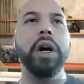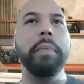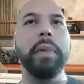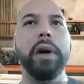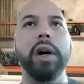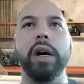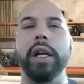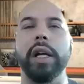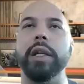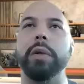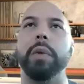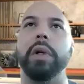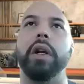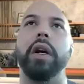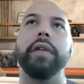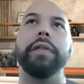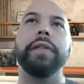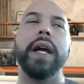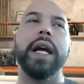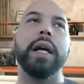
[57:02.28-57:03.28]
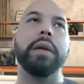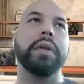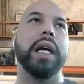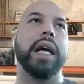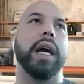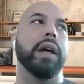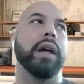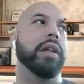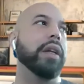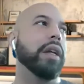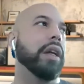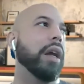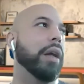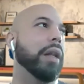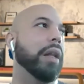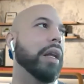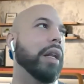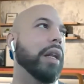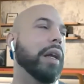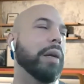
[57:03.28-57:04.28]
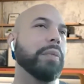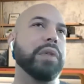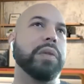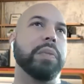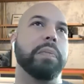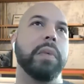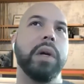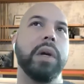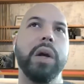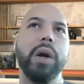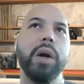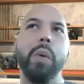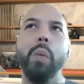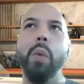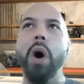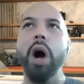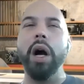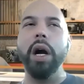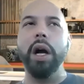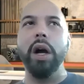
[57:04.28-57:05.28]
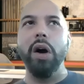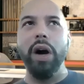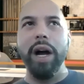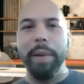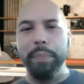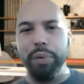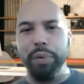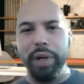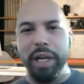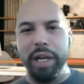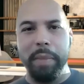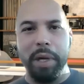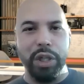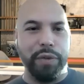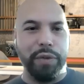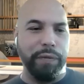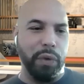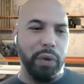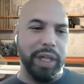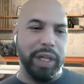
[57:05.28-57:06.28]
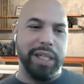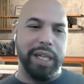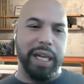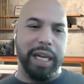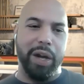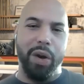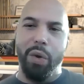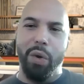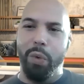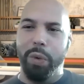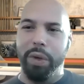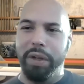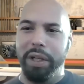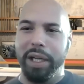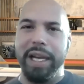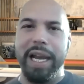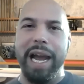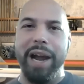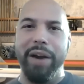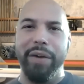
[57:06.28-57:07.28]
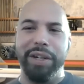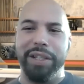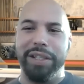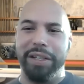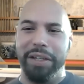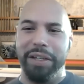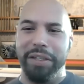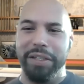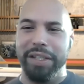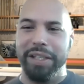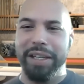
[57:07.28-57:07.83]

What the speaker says: mind when I found out that it was one guy pretty much voicing all of the characters.